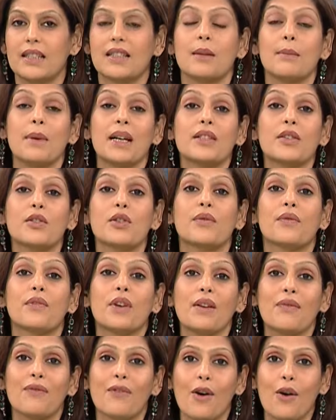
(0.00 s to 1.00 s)
the message of
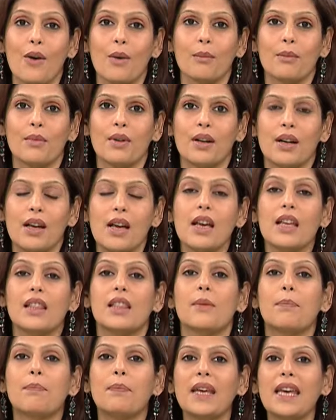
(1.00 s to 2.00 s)
reform.
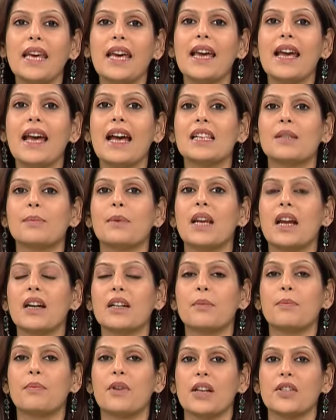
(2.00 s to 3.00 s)
The PA has been
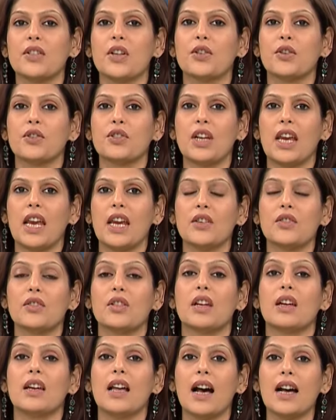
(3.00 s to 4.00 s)
under pressure to change.
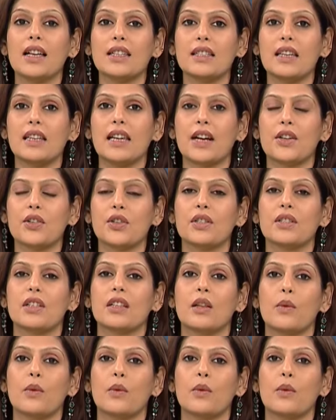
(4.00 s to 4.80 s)
The last elections in